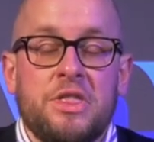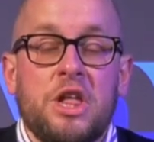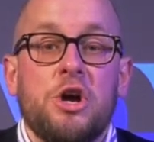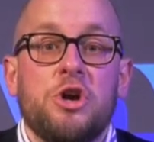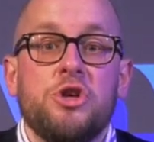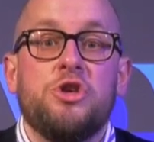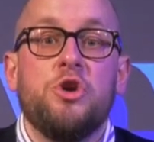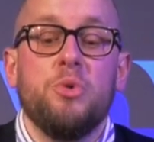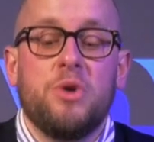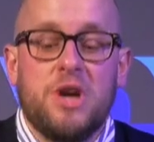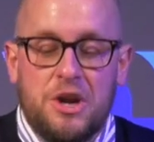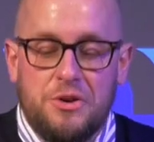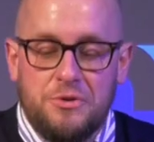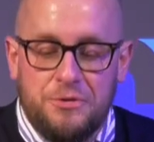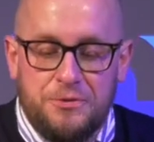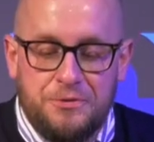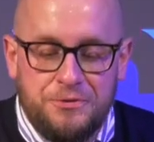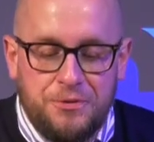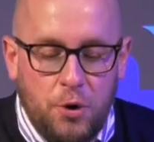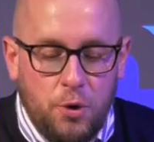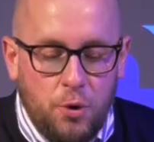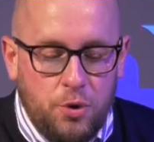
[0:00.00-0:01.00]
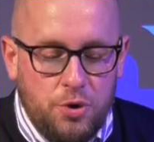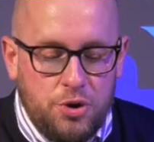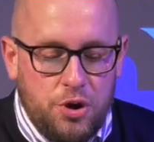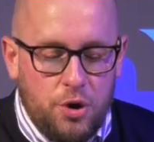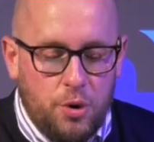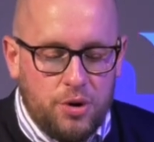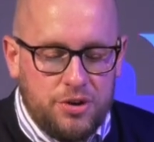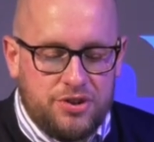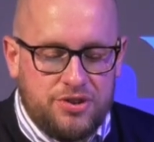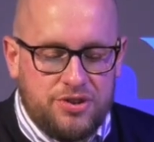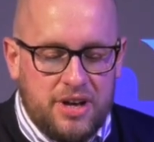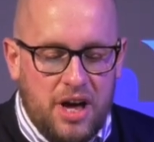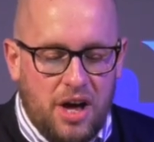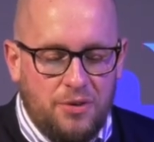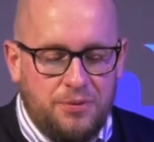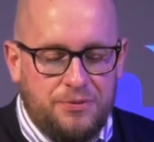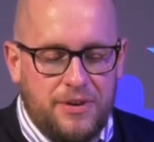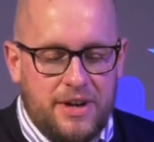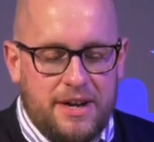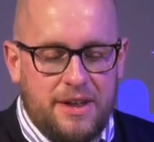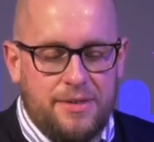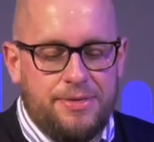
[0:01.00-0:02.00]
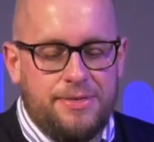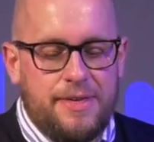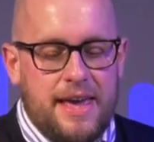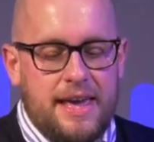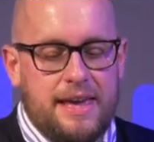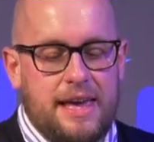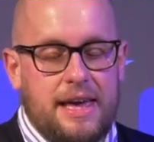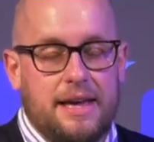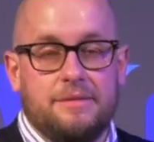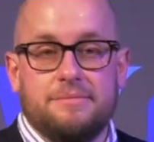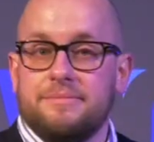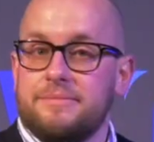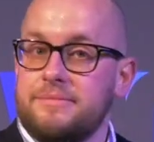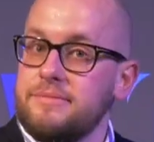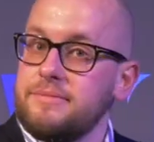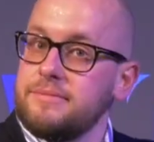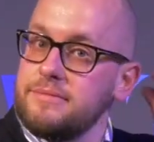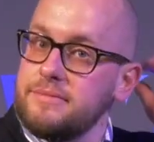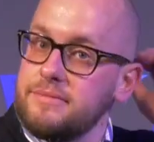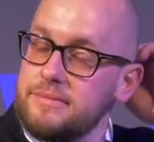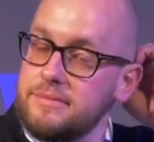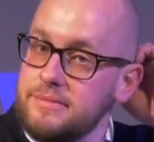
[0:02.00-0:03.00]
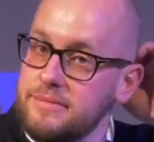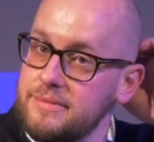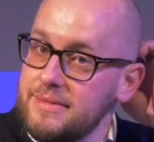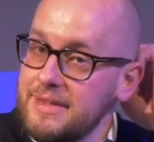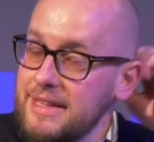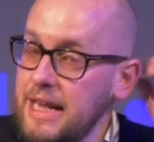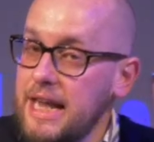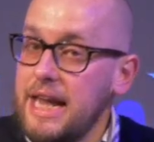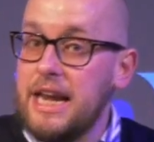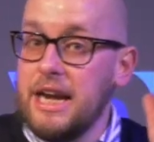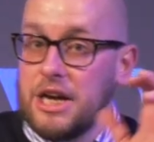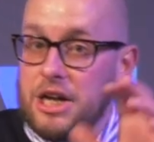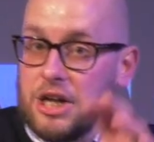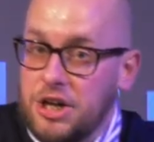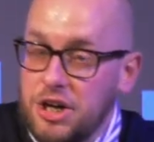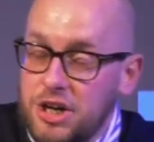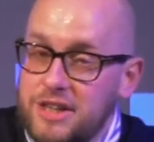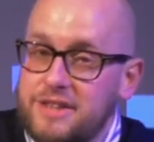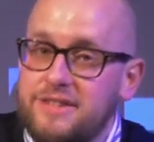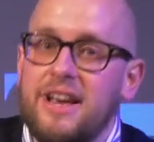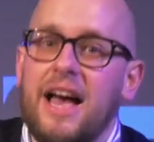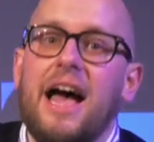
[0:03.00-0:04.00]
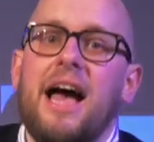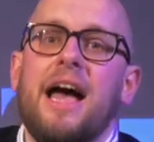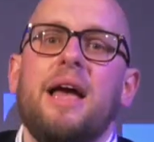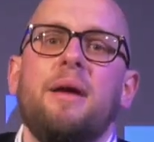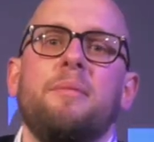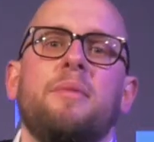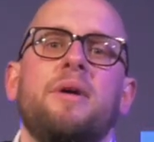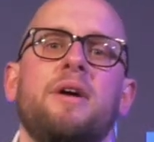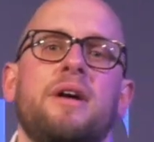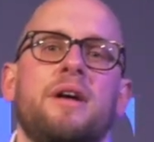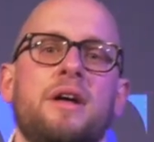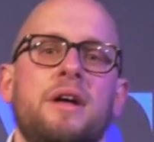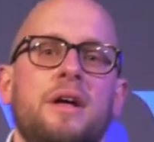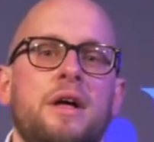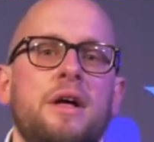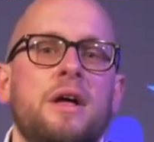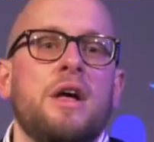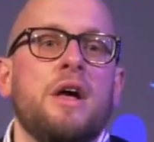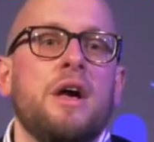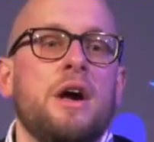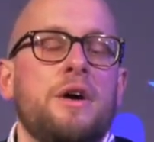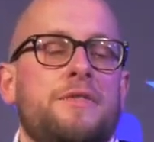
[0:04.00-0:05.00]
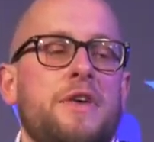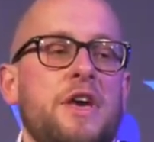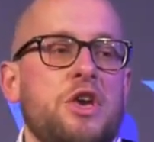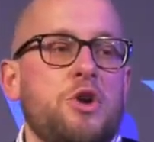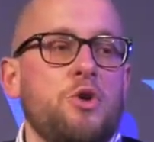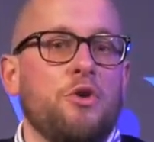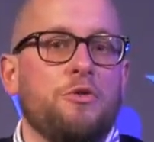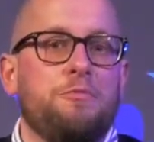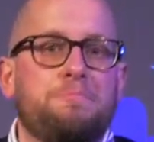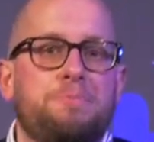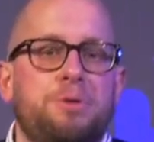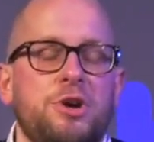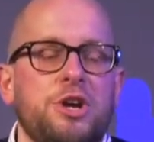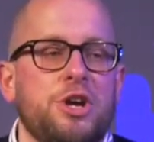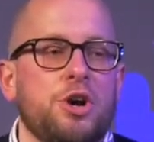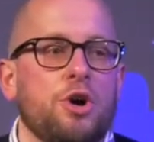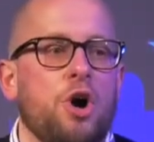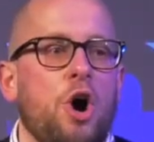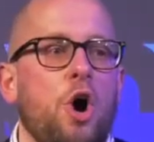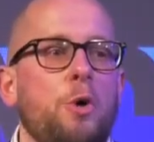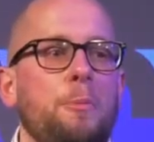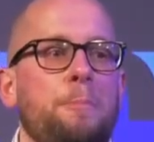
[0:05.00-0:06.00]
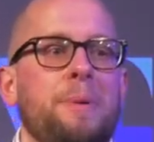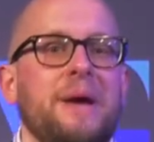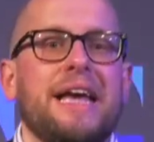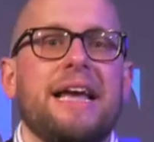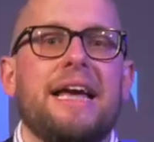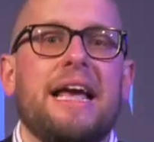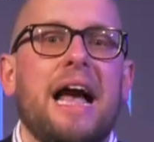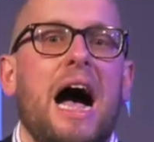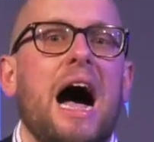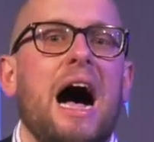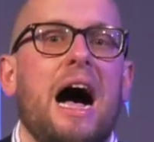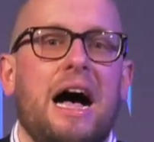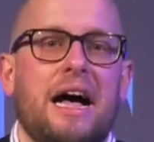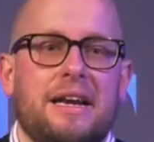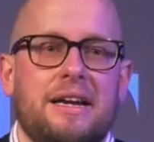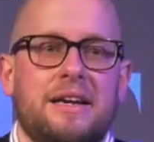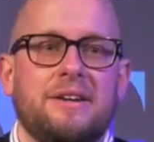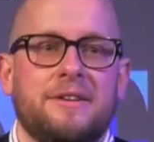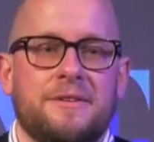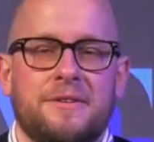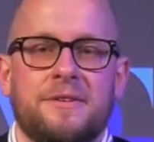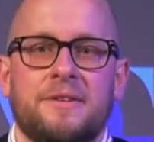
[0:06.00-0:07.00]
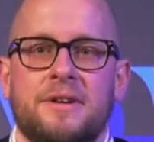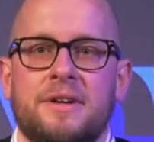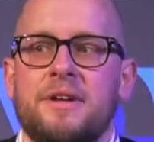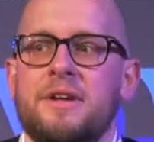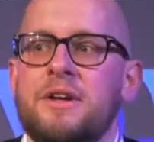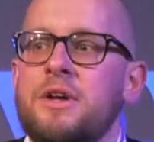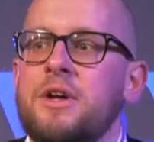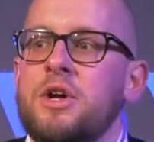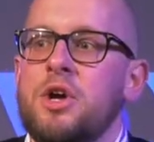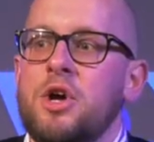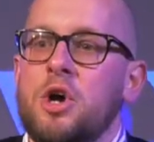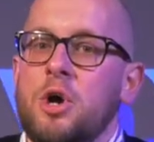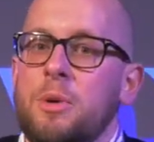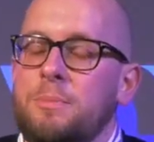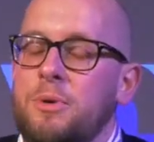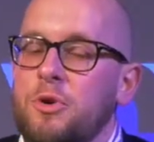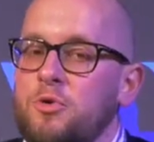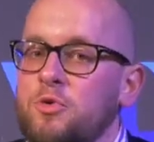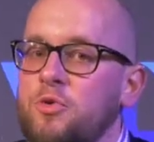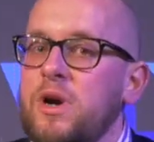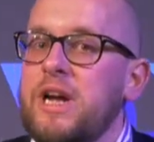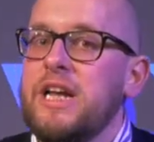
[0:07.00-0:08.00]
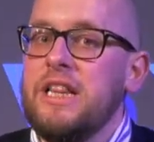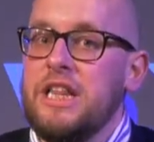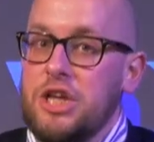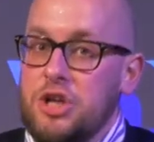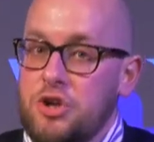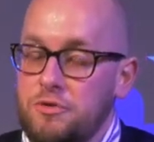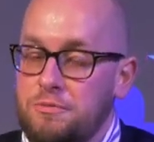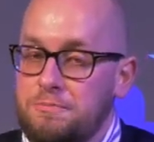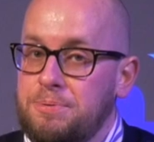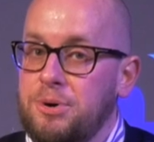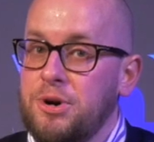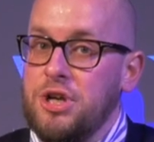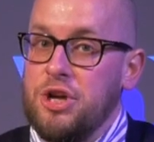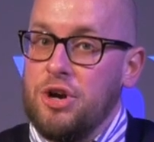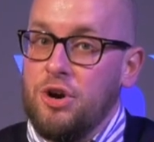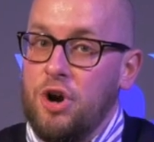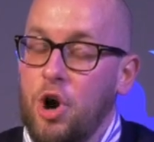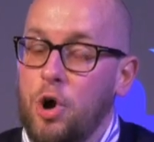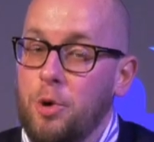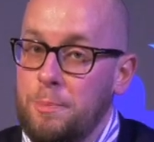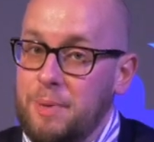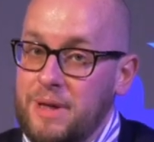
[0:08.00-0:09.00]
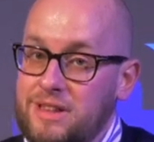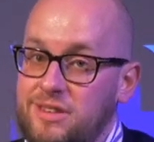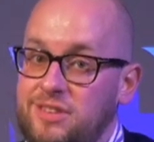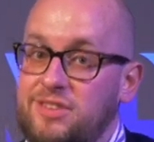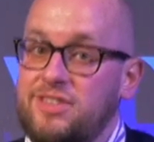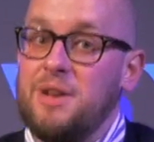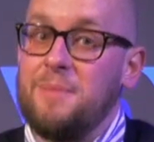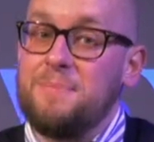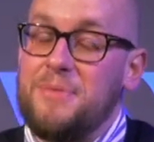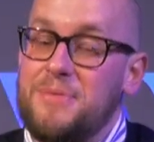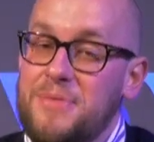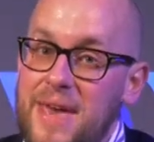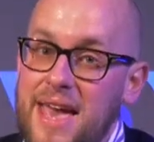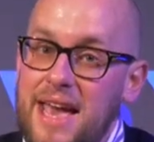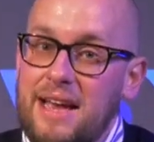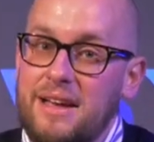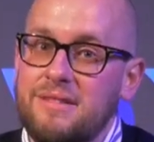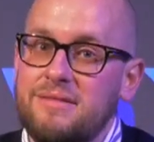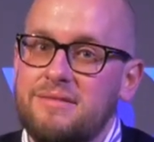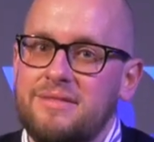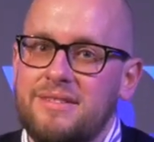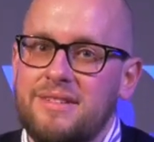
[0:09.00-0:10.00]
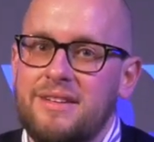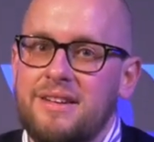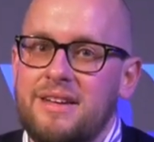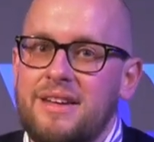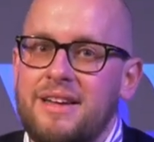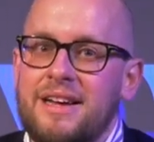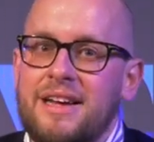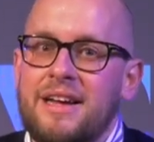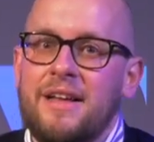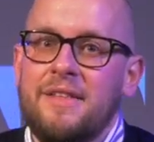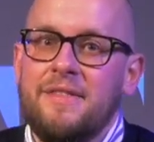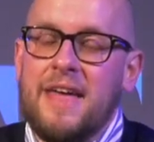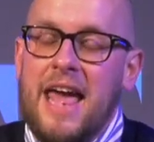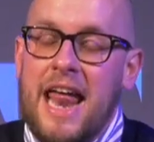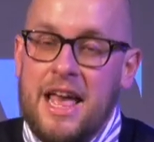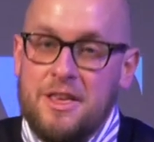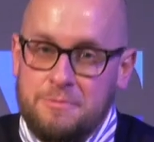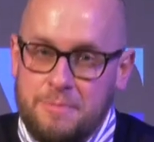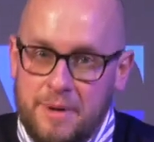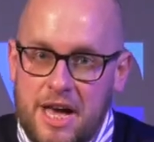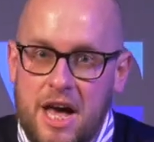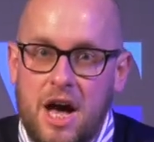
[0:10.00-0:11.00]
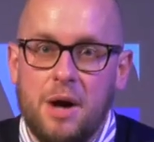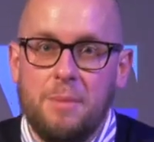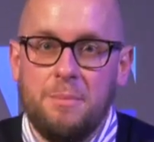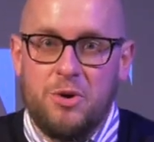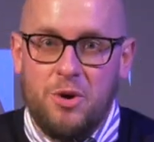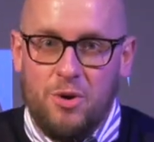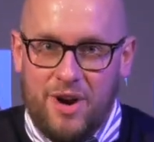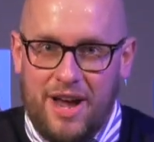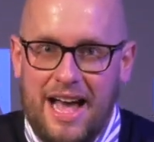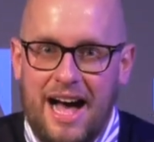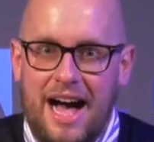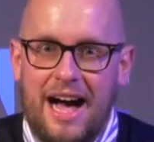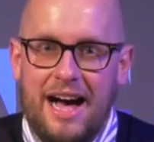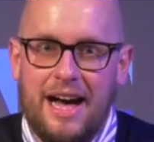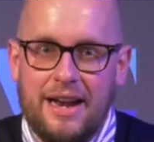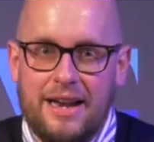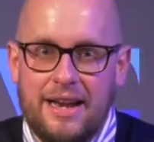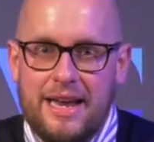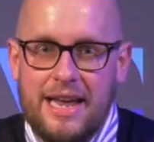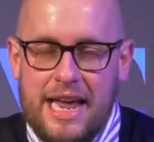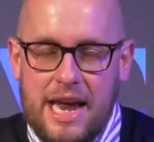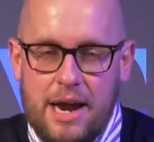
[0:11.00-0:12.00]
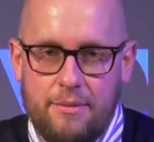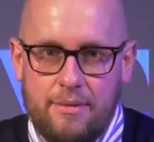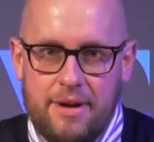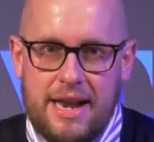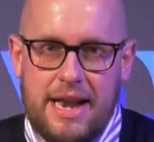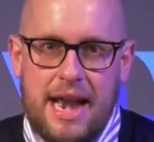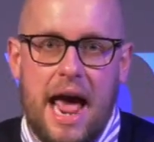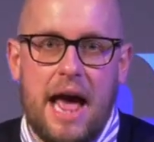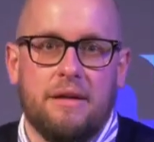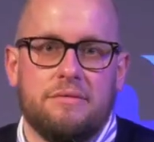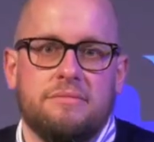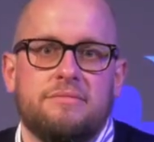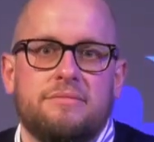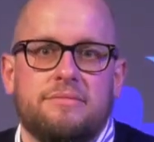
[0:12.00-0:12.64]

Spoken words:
You can fool yourself into thinking in a good time that you have put your hope in God, but really you've put your hope in something that has become your God here and now.